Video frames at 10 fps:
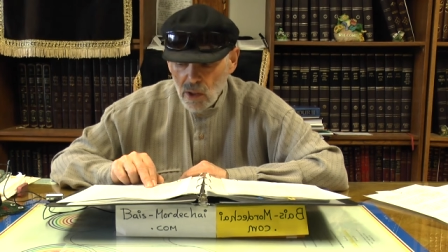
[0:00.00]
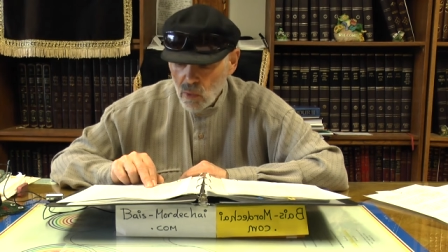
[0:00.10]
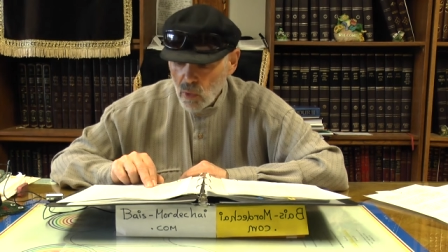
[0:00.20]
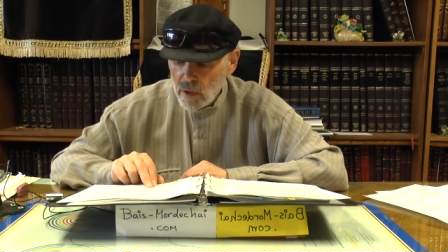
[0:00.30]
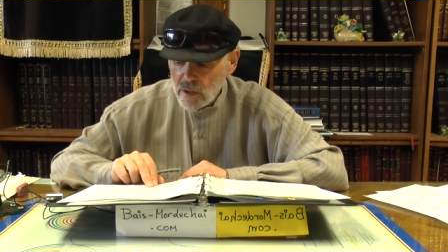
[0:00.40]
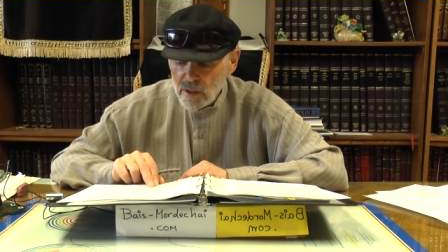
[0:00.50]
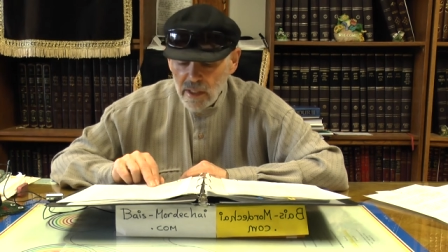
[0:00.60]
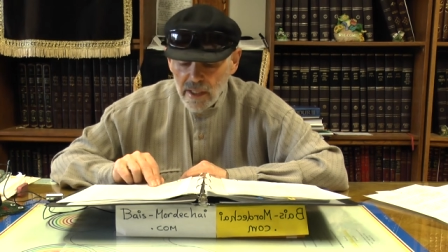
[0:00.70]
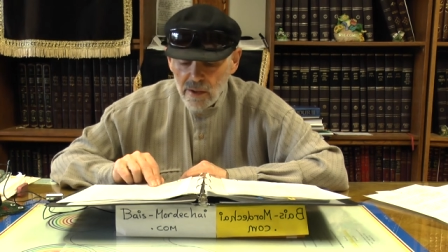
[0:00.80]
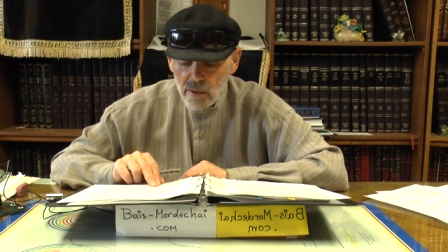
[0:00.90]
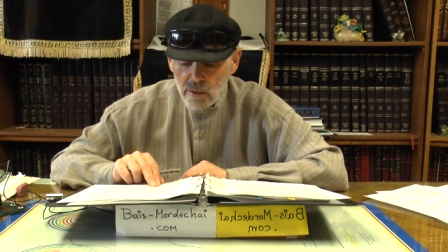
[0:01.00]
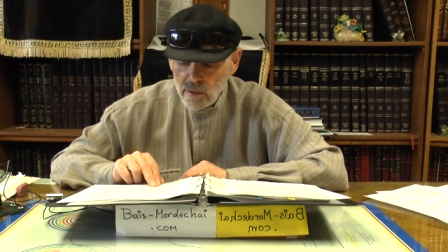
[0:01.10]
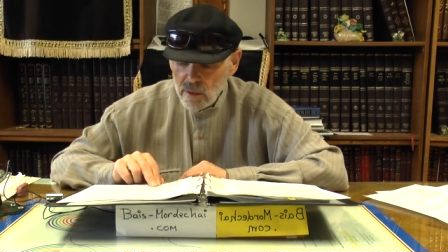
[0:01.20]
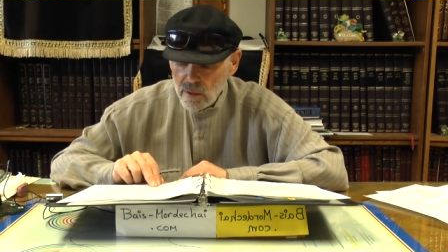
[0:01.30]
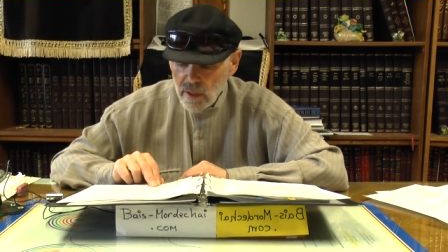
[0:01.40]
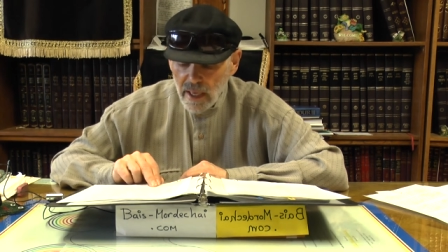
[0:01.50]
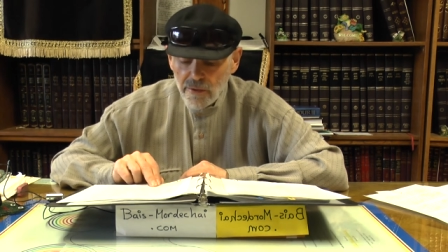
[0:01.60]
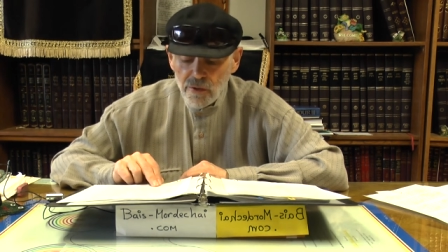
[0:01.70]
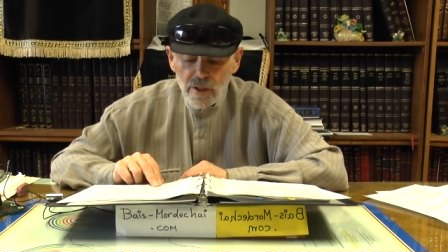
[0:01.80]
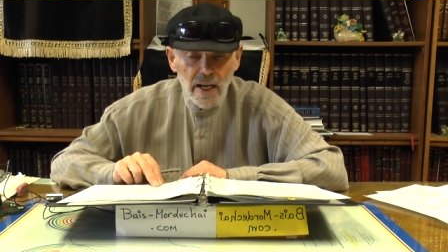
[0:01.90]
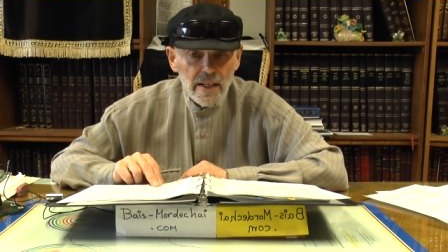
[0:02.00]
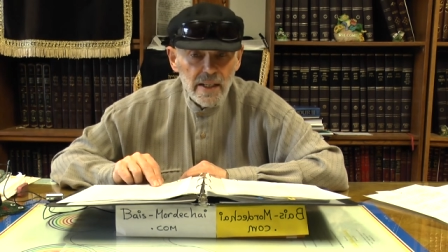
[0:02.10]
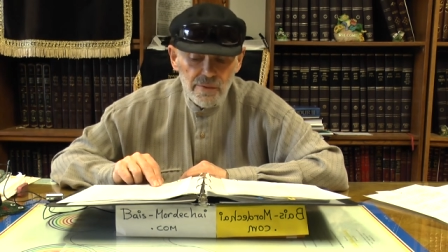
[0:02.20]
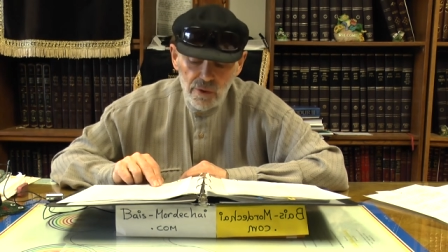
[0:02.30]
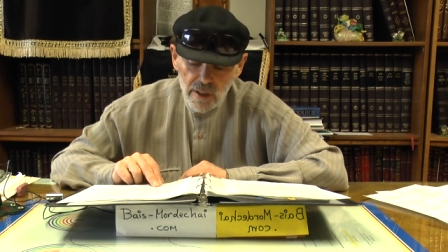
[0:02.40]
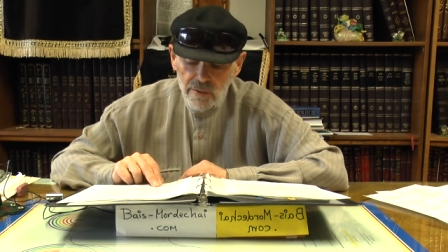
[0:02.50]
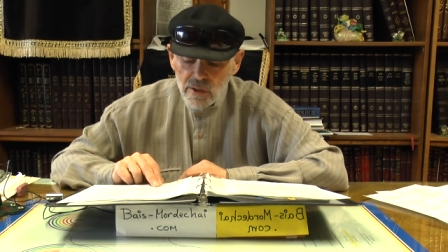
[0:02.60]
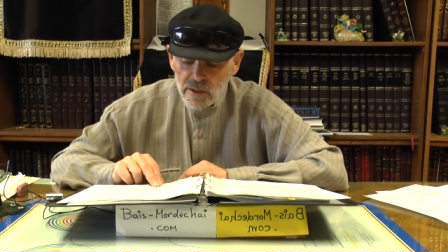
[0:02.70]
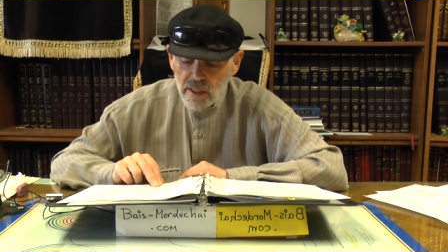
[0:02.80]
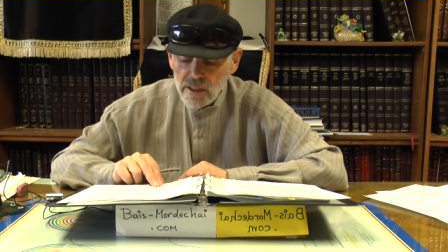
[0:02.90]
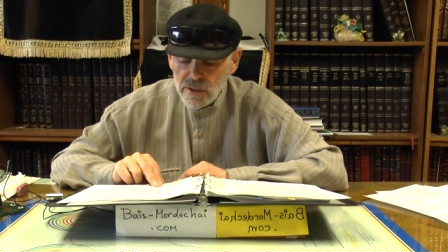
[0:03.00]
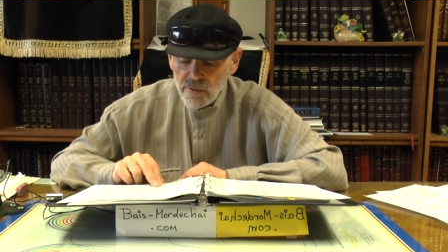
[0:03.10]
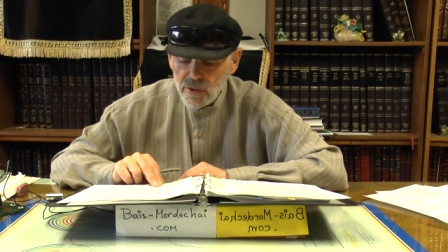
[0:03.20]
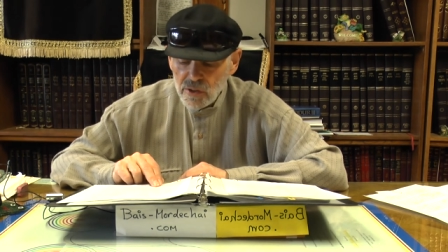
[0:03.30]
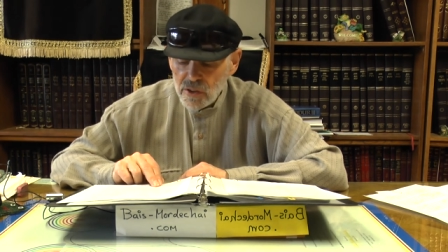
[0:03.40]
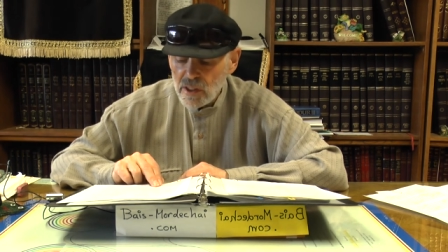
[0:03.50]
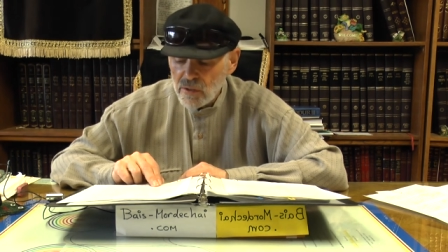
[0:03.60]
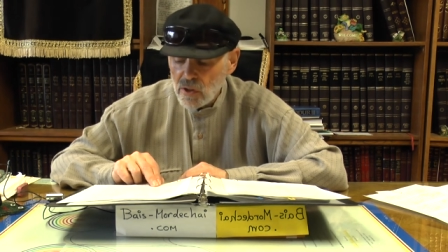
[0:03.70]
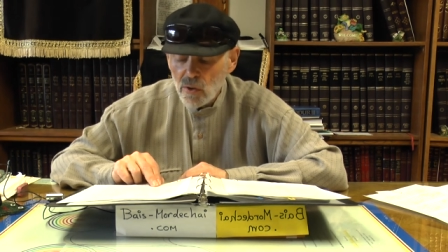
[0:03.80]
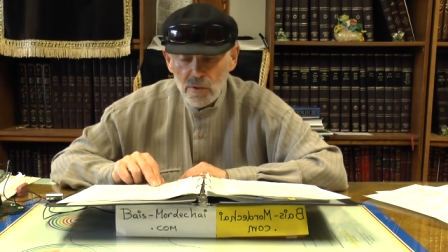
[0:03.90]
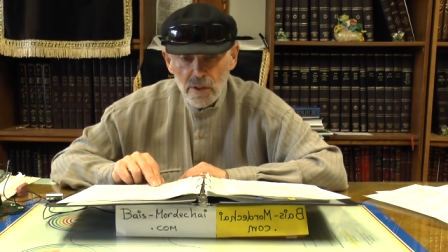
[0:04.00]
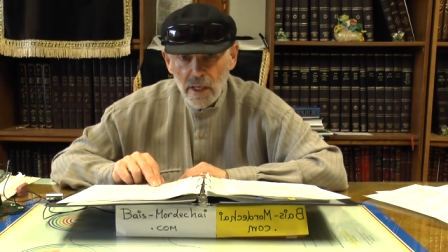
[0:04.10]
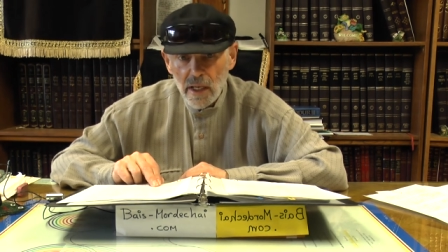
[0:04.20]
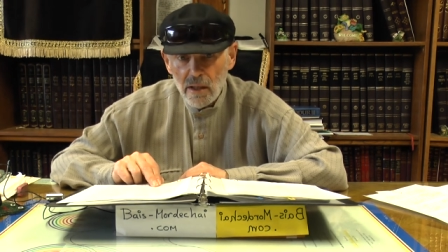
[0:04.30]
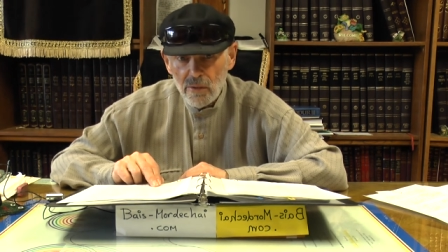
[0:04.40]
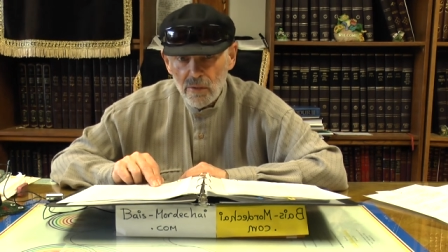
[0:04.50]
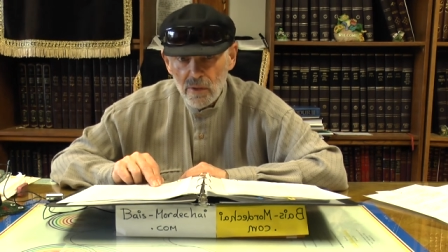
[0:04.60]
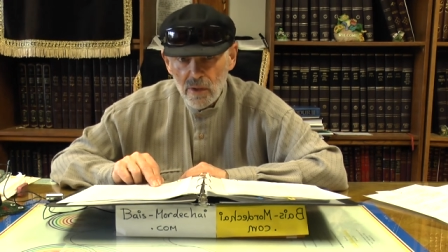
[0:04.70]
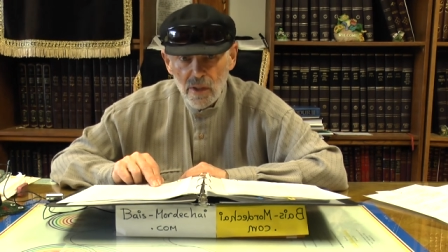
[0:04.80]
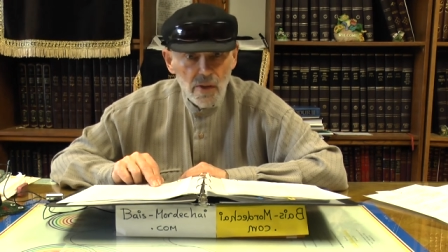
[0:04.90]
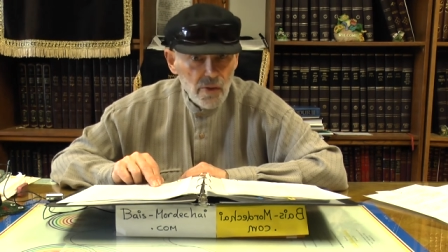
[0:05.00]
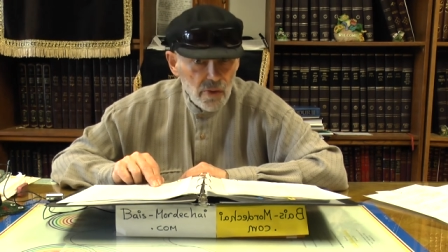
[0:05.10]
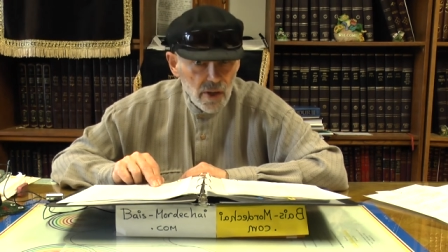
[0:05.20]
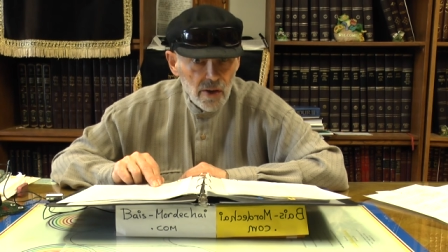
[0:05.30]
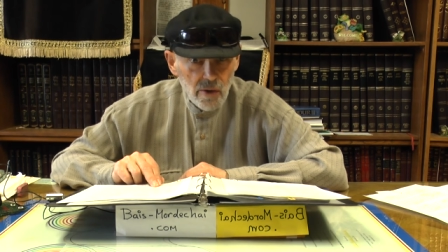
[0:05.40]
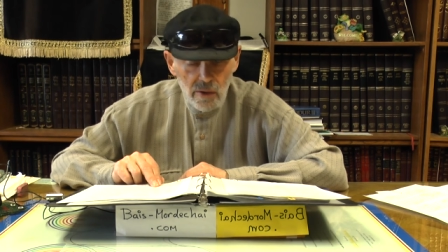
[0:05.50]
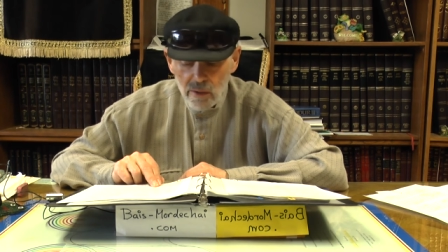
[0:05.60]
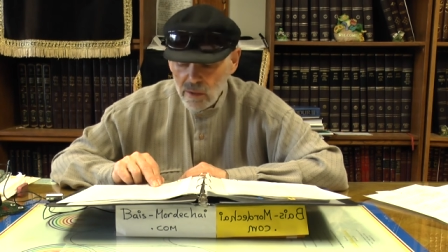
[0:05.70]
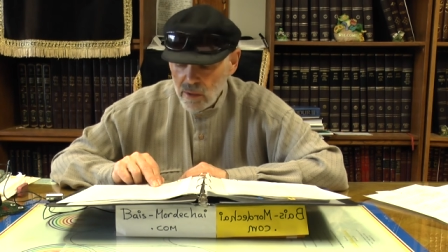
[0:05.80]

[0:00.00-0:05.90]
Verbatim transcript: whereas later, after God had forgiven the nation for the sin of the golden calf, there,